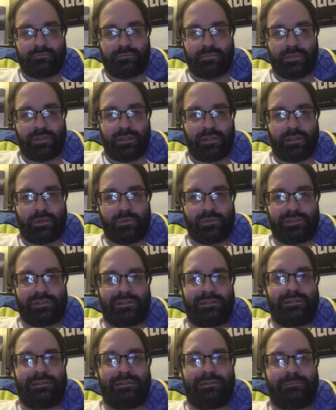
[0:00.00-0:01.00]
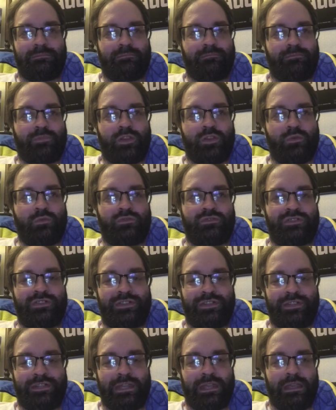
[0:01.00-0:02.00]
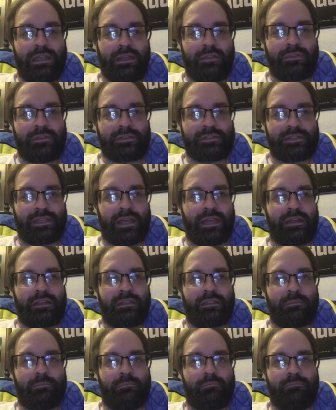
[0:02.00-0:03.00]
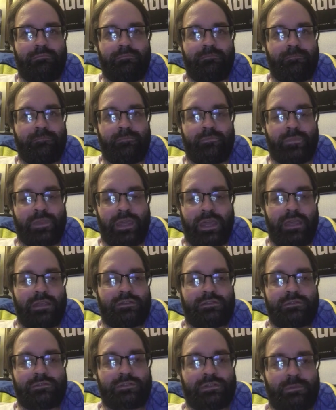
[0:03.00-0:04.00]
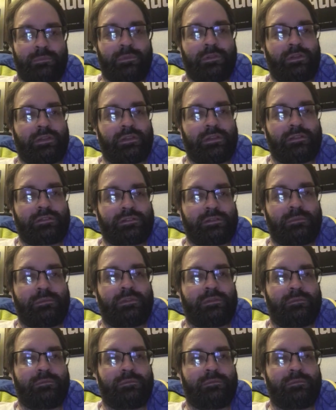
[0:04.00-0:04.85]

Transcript: think there was a huge ding on the side of the case or something like this. The